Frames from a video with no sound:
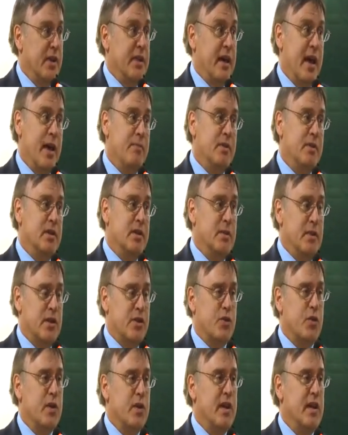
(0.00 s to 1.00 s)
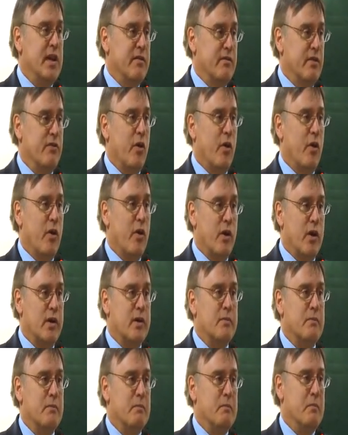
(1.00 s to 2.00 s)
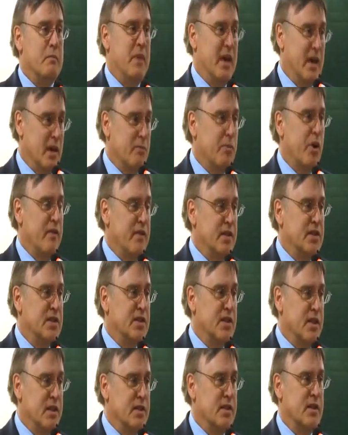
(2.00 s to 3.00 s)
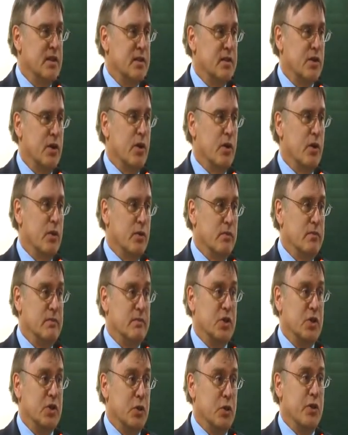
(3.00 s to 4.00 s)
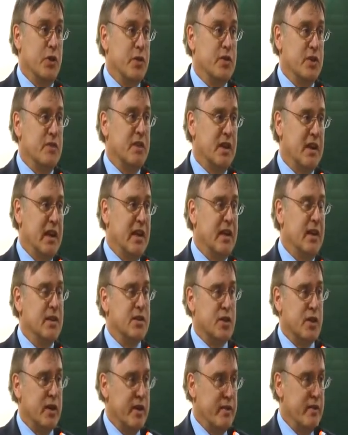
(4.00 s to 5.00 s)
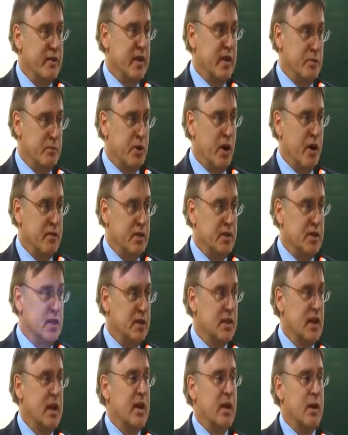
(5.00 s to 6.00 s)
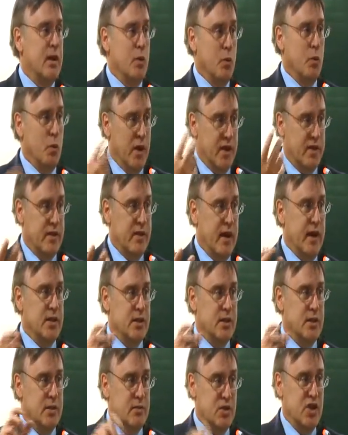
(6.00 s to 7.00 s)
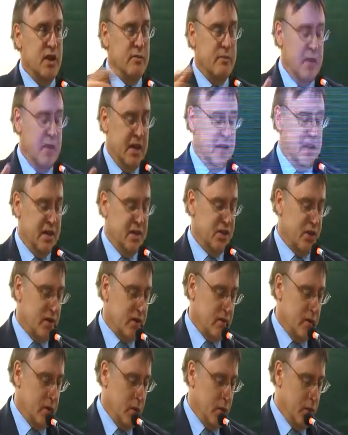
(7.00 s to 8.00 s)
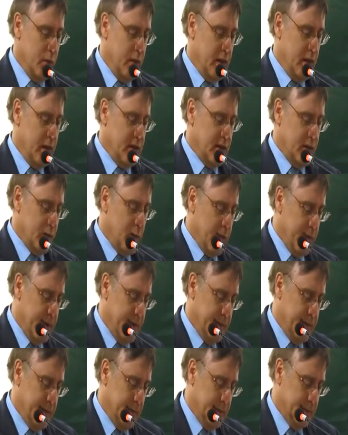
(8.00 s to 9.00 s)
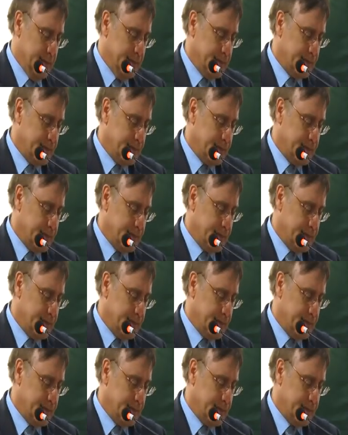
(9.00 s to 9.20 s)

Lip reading: but they happen to be 3 of the 4 big provinces. So 2/3 of Canadians are living in provinces with a chief minister who is a woman.